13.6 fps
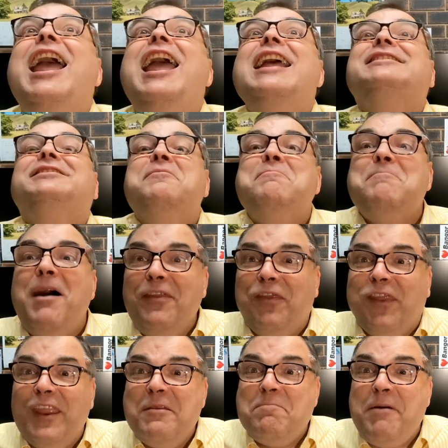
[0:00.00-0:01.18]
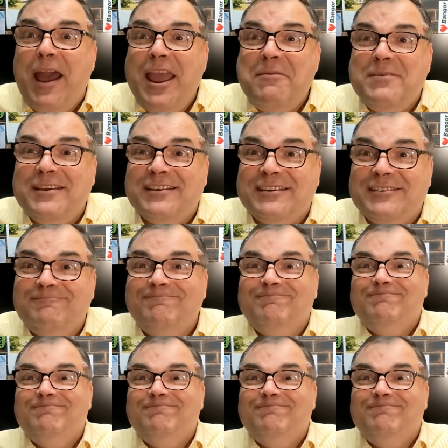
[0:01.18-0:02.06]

It's a monthly payment.